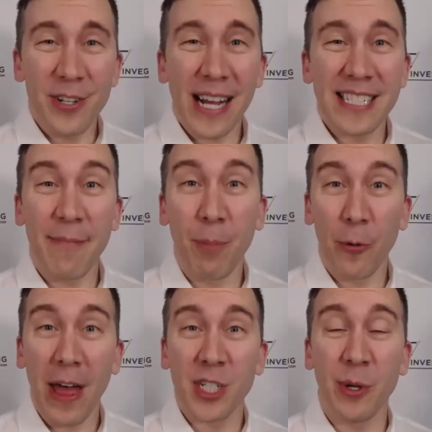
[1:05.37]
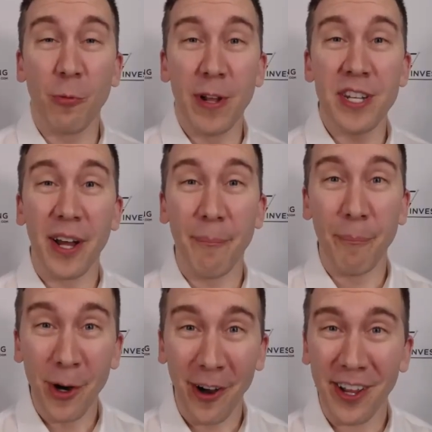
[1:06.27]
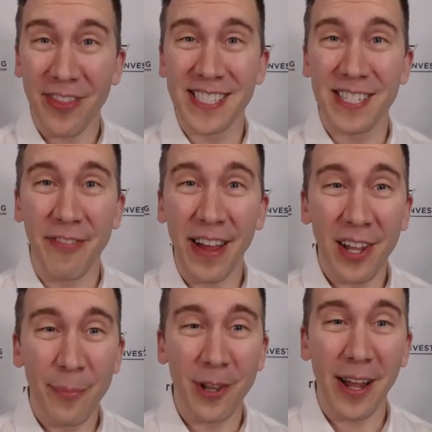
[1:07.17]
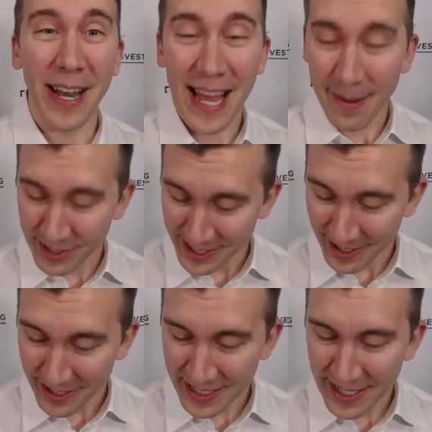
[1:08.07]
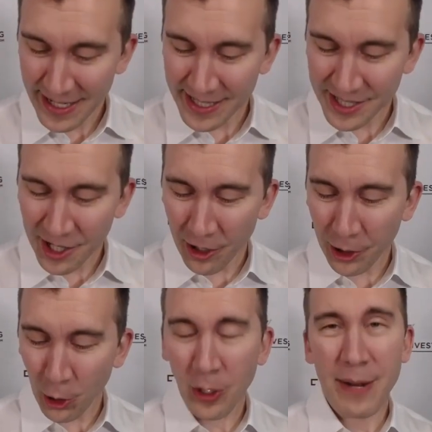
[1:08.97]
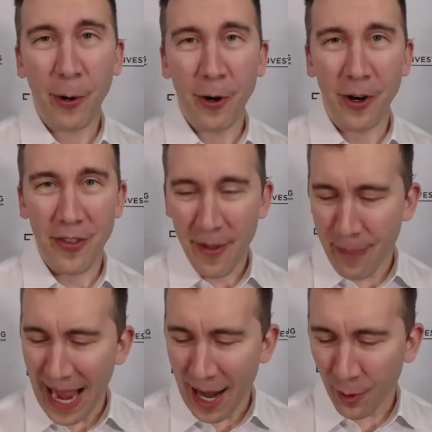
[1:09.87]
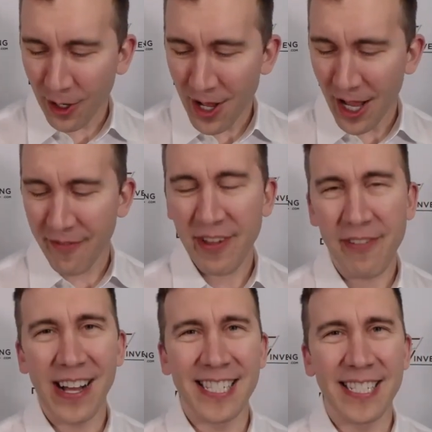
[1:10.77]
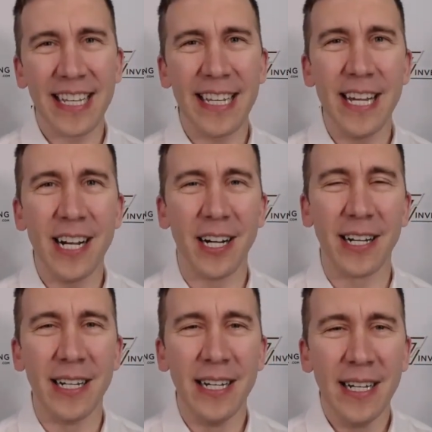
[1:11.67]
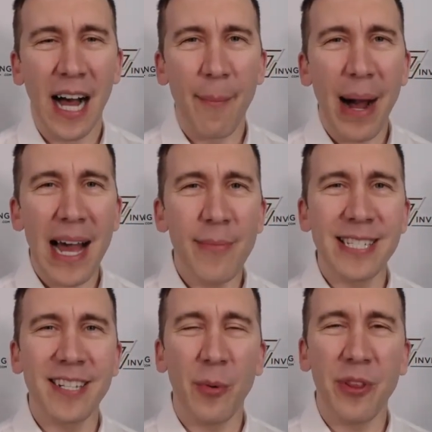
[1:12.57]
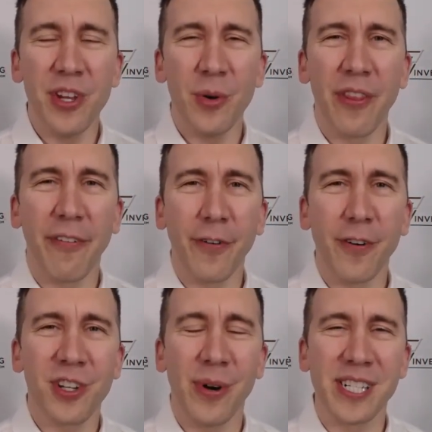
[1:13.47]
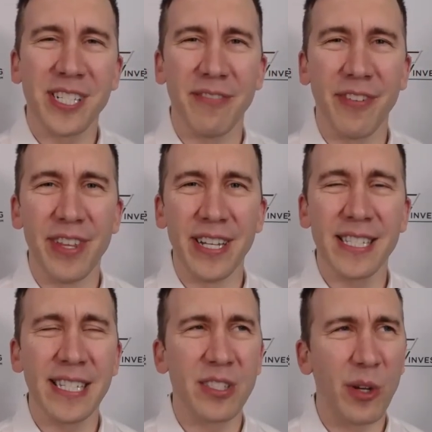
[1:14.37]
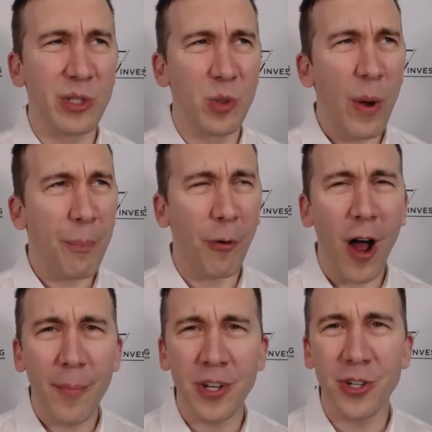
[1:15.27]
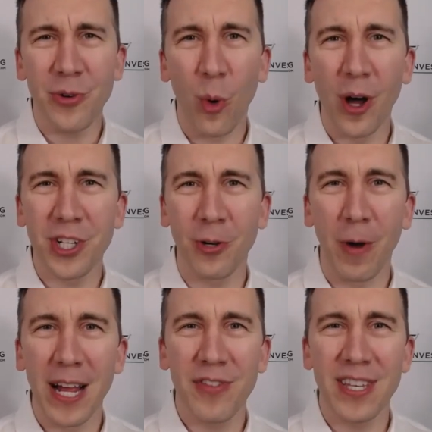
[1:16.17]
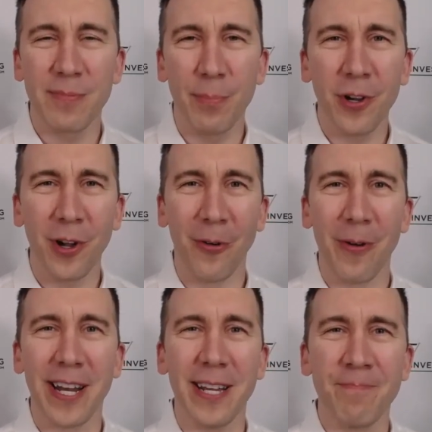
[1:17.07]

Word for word: You guys have both actually written a book that's available on Amazon. It's called Early Bird: The Power of Investing Young. Uh, Maya, let me start with you on the first question for this: is, is what prompted you to want to write this book already?